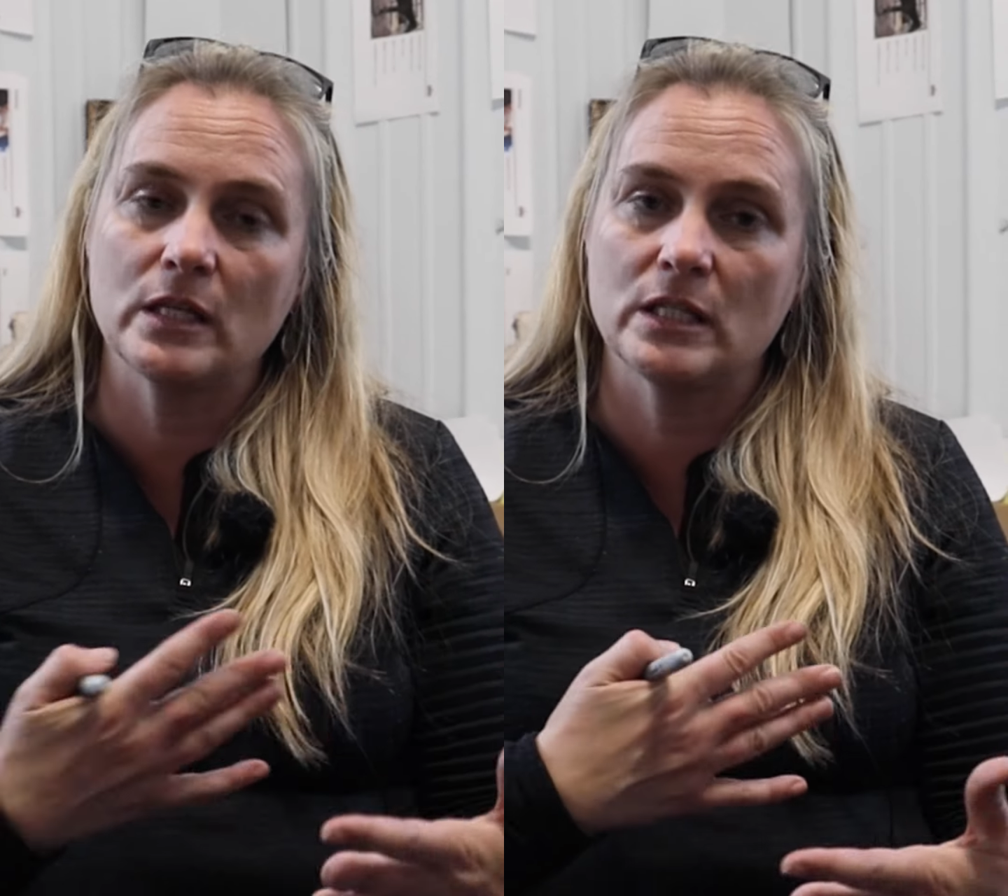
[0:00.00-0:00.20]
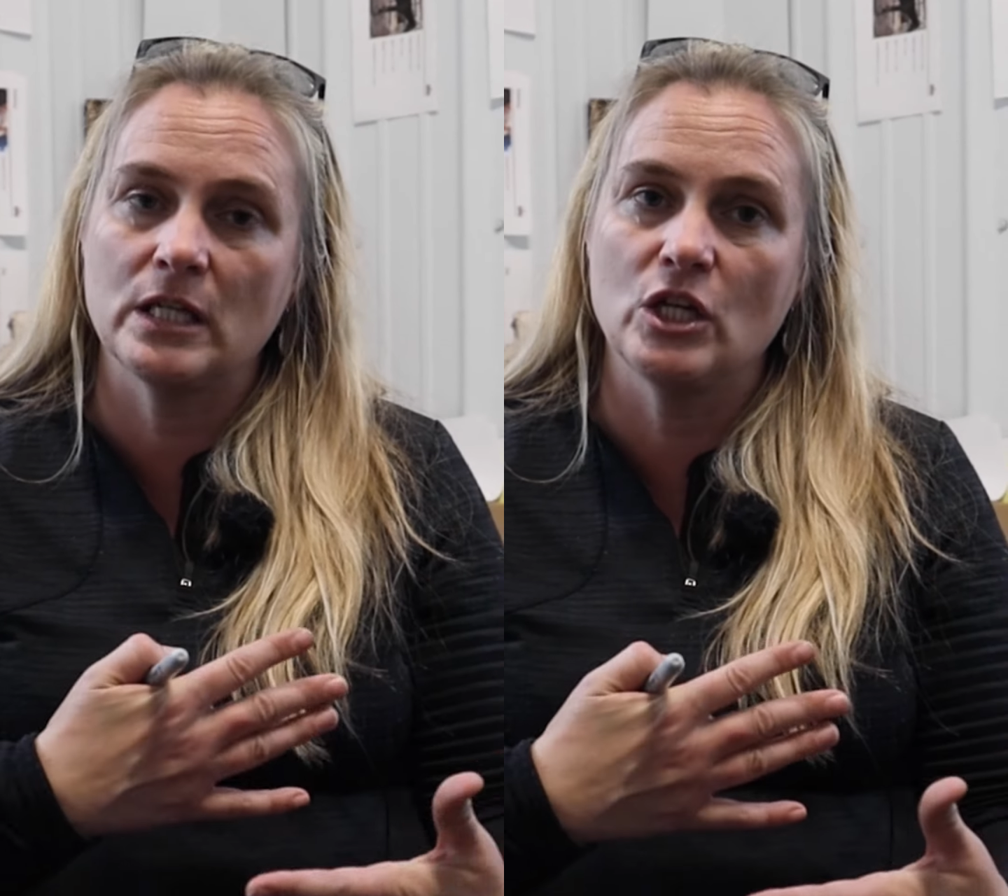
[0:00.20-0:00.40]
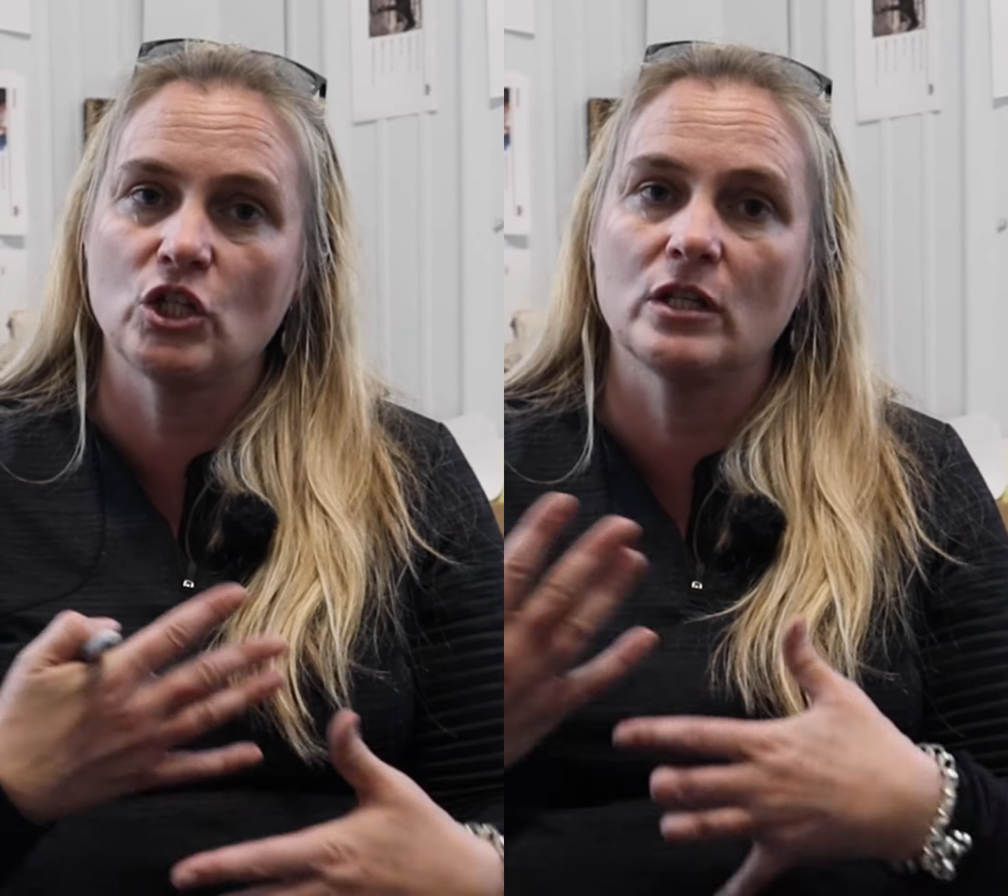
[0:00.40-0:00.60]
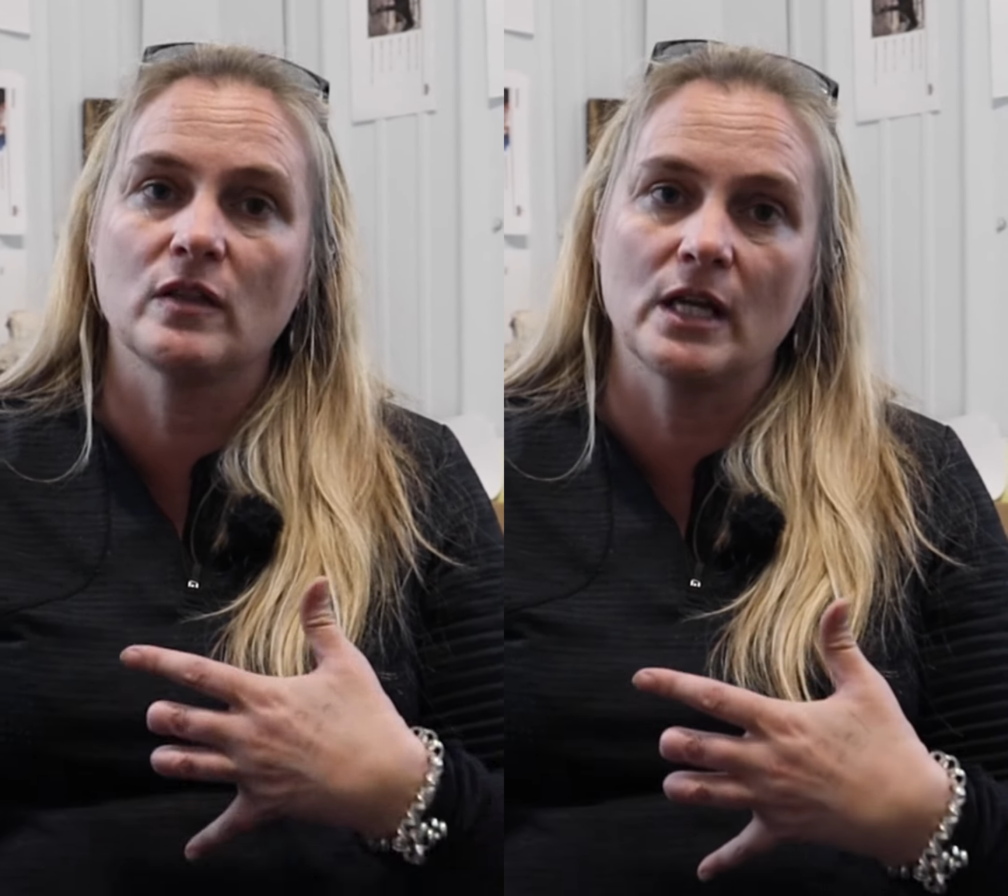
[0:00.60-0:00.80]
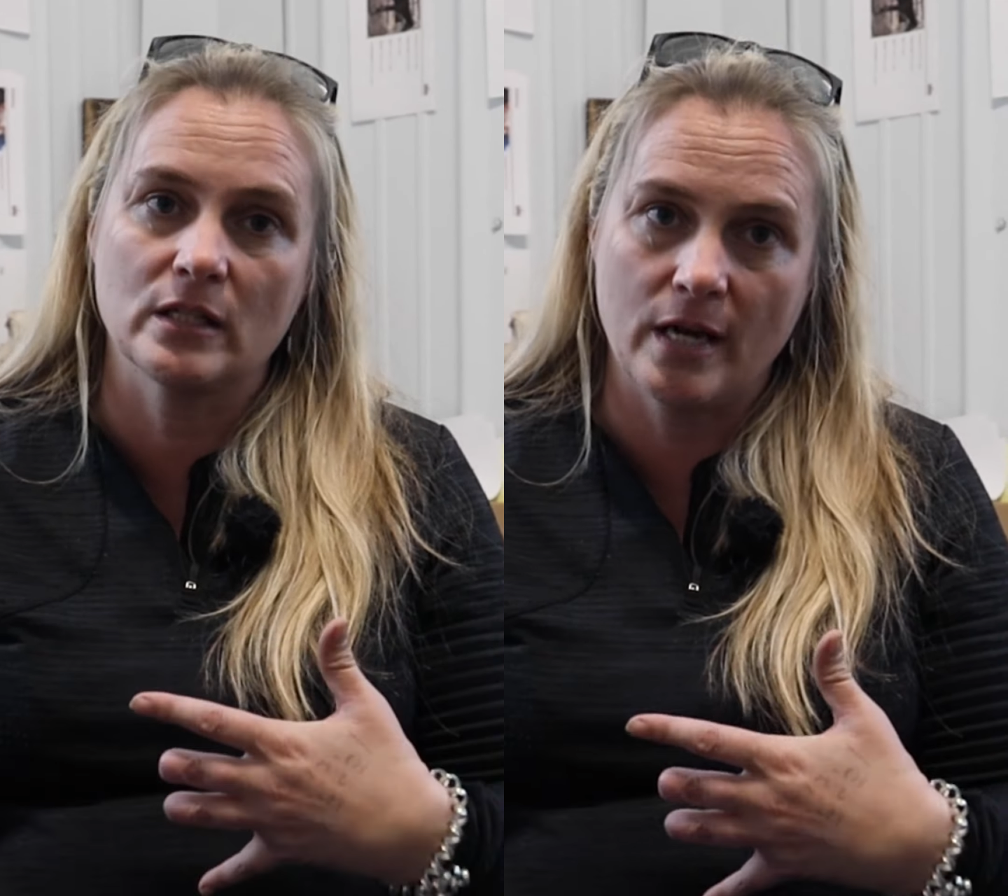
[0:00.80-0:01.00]
decision,
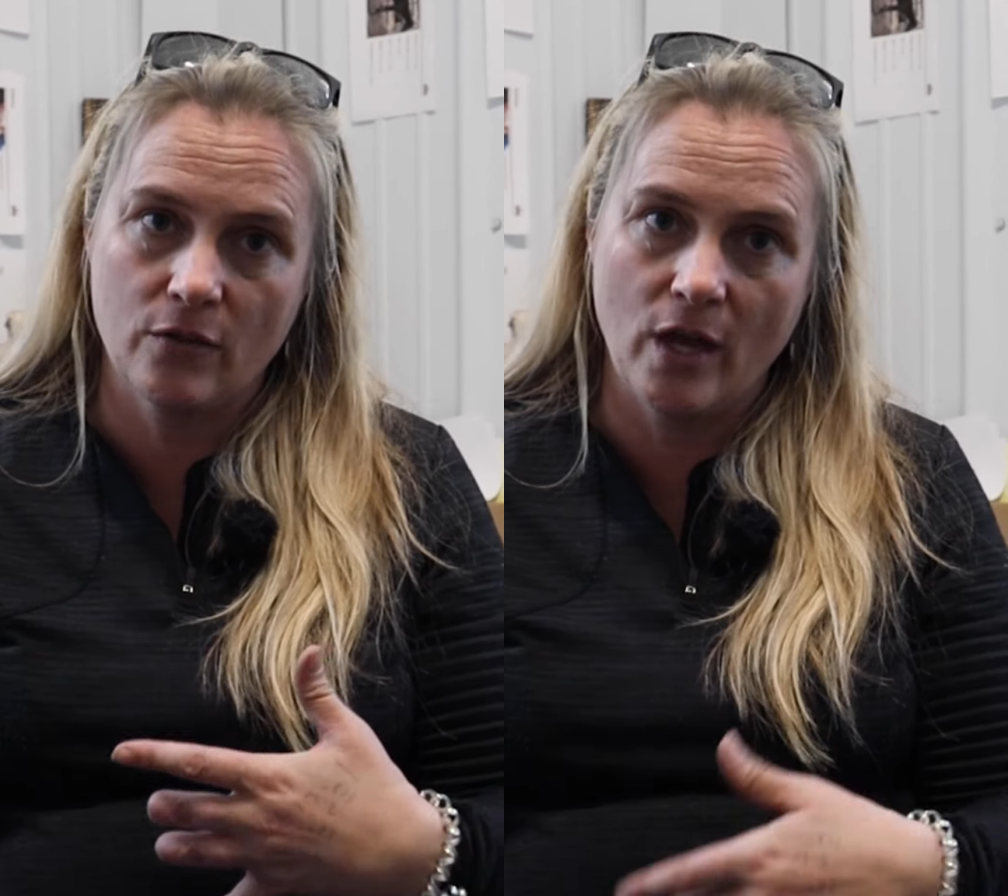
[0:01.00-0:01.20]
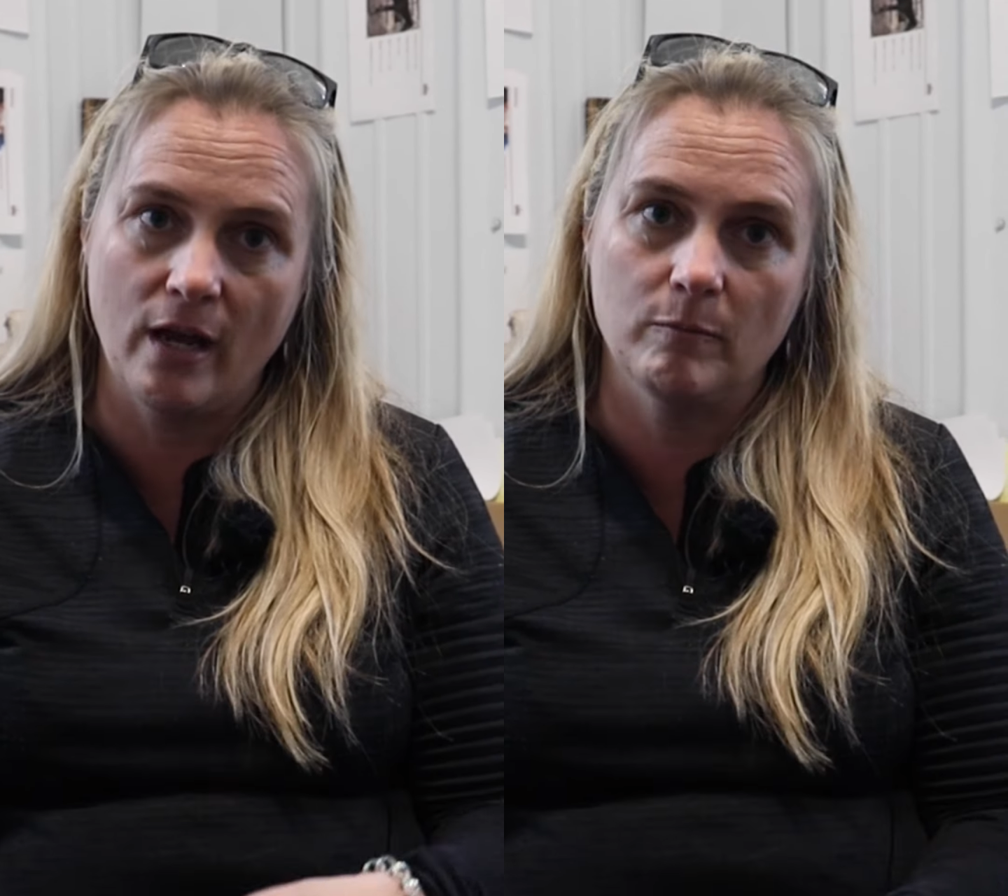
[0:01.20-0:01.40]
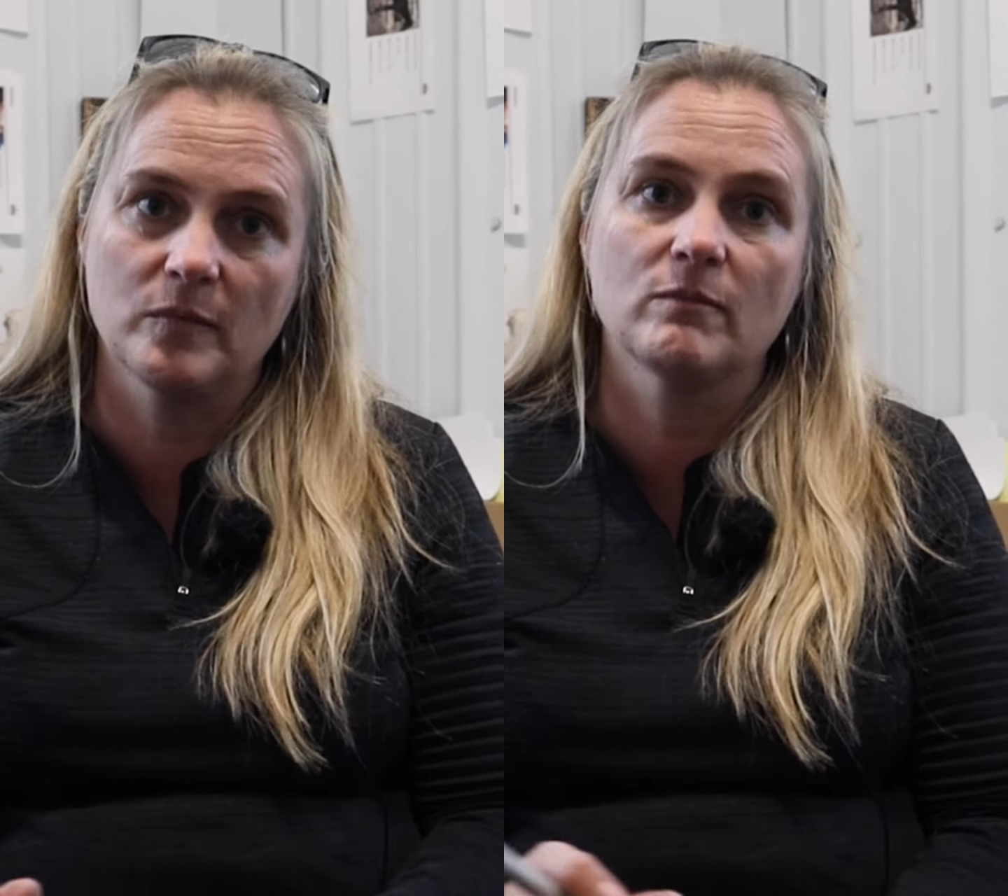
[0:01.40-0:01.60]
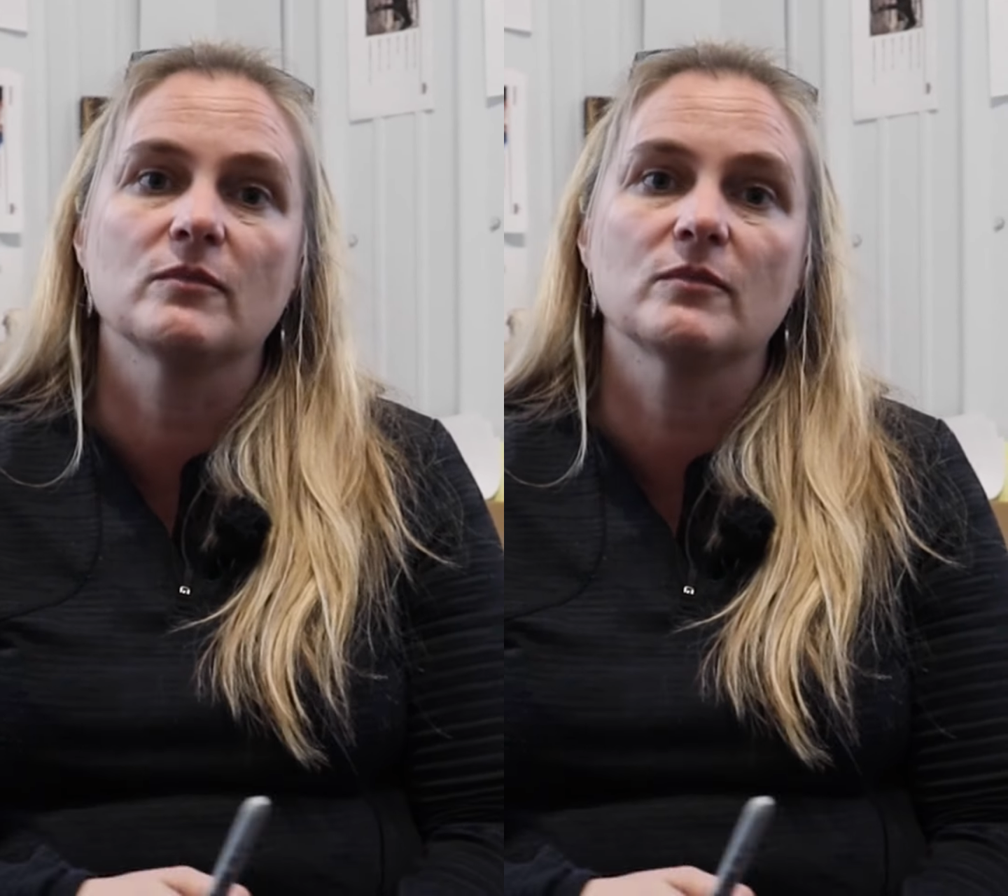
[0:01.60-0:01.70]
things like that.